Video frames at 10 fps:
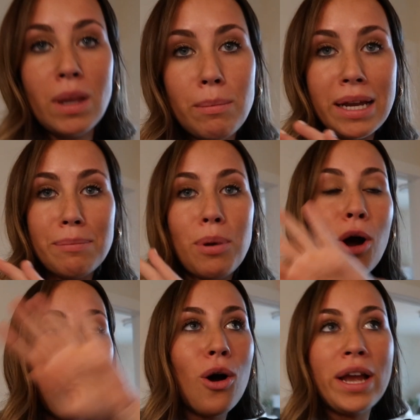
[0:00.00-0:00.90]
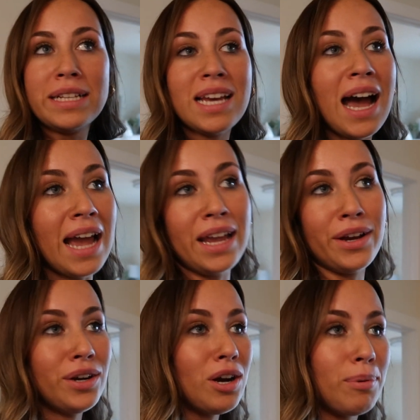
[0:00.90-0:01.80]
my
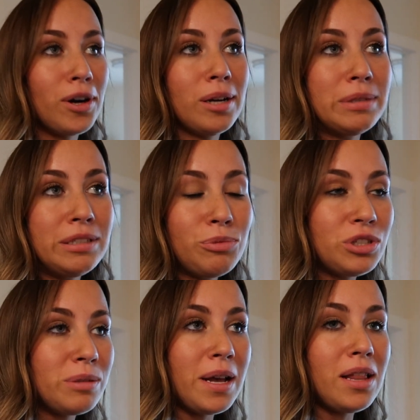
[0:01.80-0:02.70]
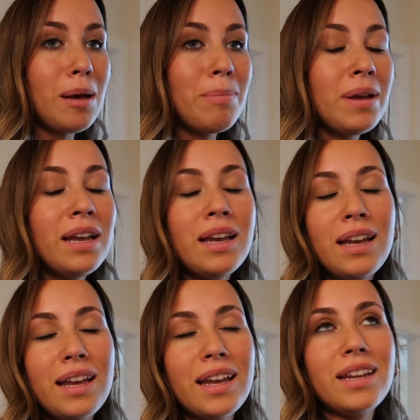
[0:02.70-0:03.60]
entire apartment will smell up
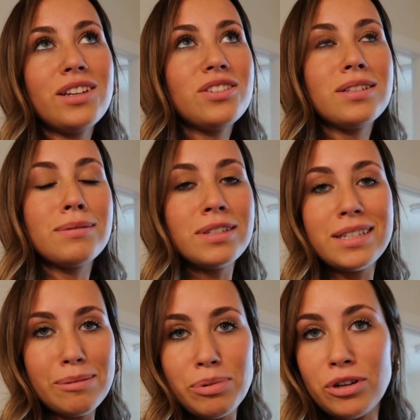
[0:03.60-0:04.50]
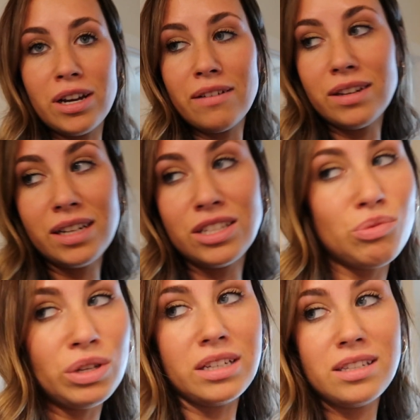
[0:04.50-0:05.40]
and it just smells like pure heaven.
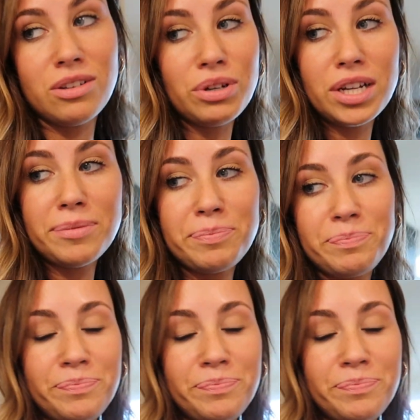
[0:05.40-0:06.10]
It's really so good.